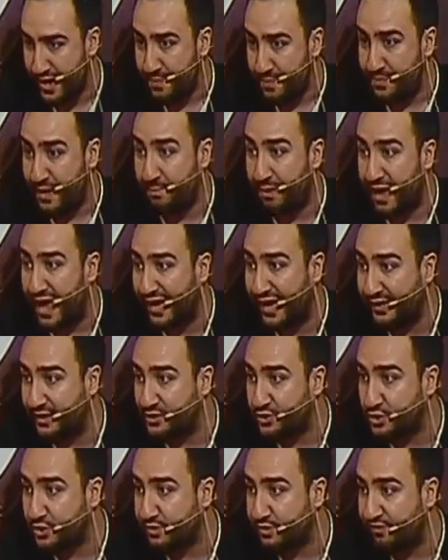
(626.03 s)
Number
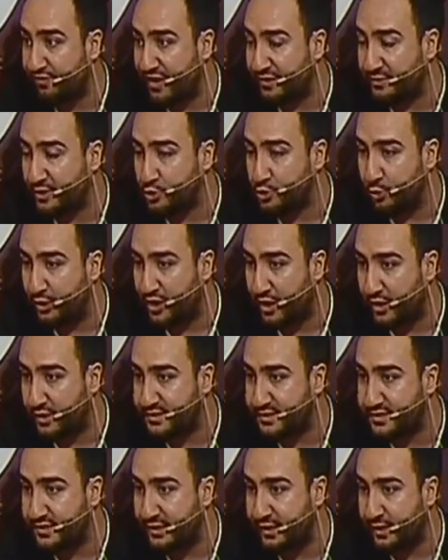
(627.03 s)
8, the fact that we
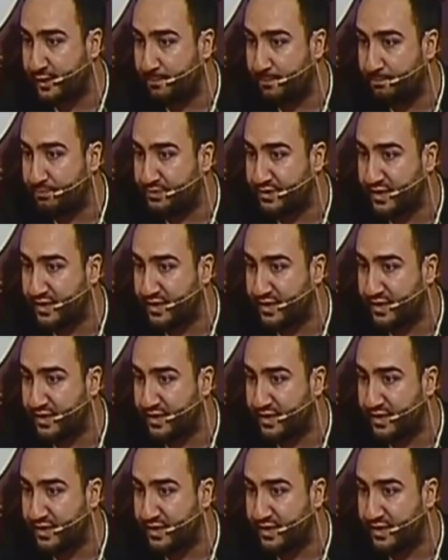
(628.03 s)
can't see him.